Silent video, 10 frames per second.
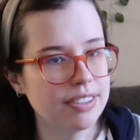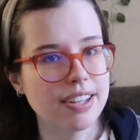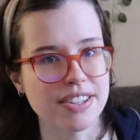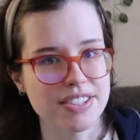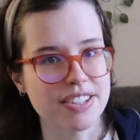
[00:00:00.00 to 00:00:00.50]

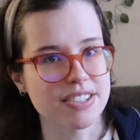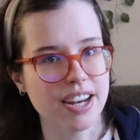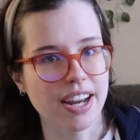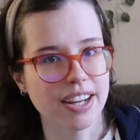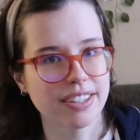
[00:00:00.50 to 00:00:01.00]
tends to
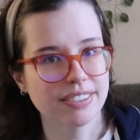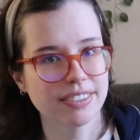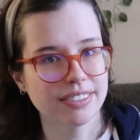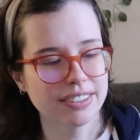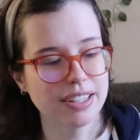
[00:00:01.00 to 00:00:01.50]
stay
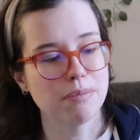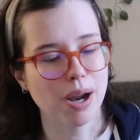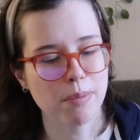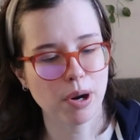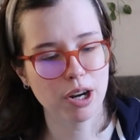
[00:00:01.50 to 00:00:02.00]
in
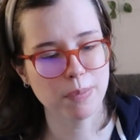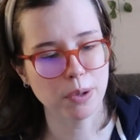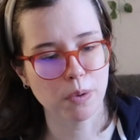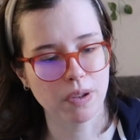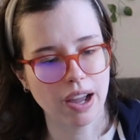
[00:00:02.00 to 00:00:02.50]
my
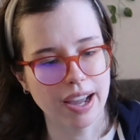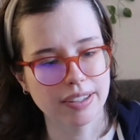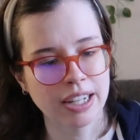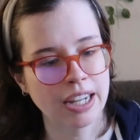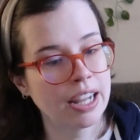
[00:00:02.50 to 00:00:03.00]
apartment a whole
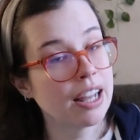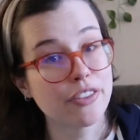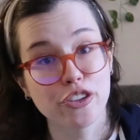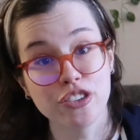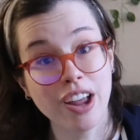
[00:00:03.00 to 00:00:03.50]
lot.
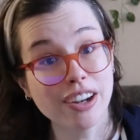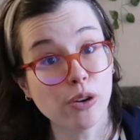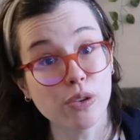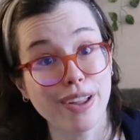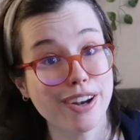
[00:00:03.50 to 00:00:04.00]
There's not
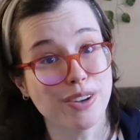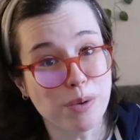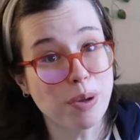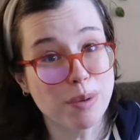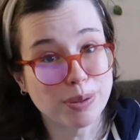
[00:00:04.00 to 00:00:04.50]
a whole lot of
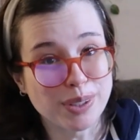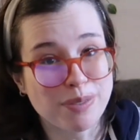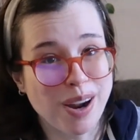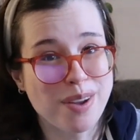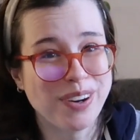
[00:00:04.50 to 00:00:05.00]
new people
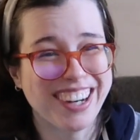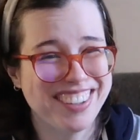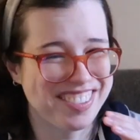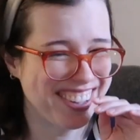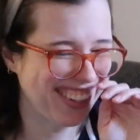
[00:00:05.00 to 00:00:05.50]
in my
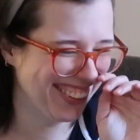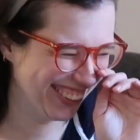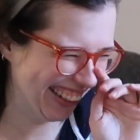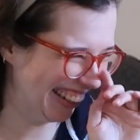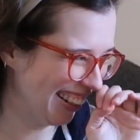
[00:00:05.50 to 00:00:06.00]
apartment,
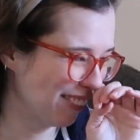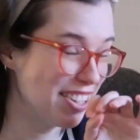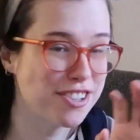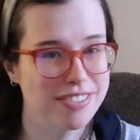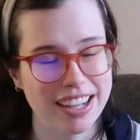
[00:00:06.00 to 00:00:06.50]

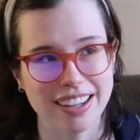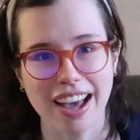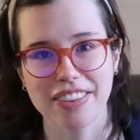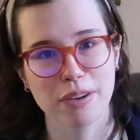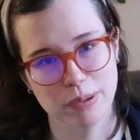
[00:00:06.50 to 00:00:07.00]
which thank
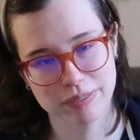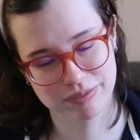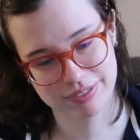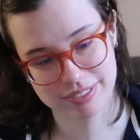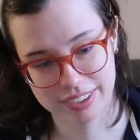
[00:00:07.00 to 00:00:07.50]
God, that'd be
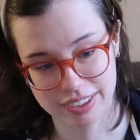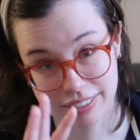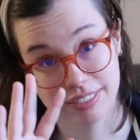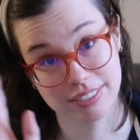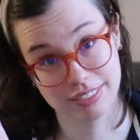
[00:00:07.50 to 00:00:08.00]

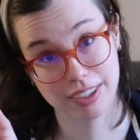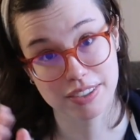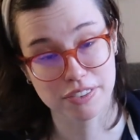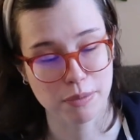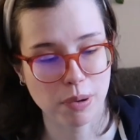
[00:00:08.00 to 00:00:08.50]
a
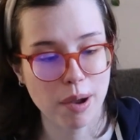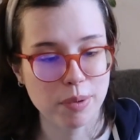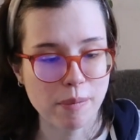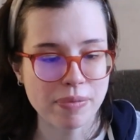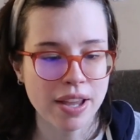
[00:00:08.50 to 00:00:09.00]
different
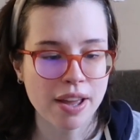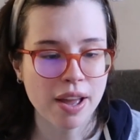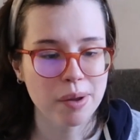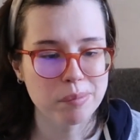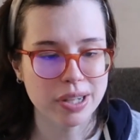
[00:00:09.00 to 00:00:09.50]
problem.
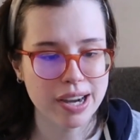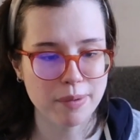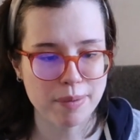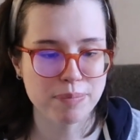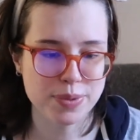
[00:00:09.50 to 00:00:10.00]
But
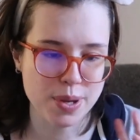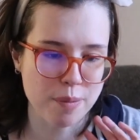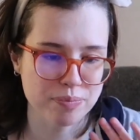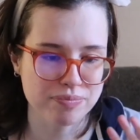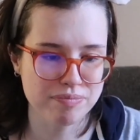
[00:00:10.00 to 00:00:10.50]
anyway,
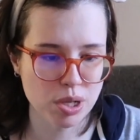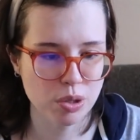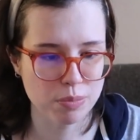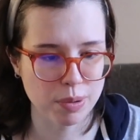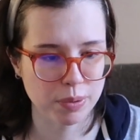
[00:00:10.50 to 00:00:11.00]
so meet
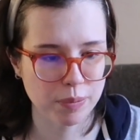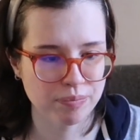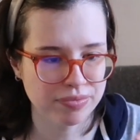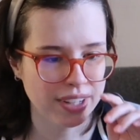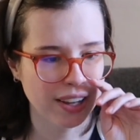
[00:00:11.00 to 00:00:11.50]
new people.
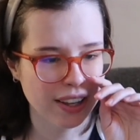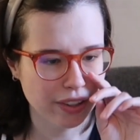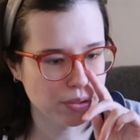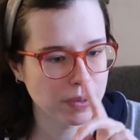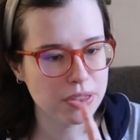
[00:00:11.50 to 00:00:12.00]

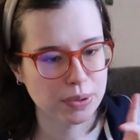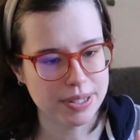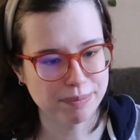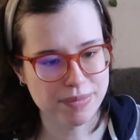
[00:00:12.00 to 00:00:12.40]
23,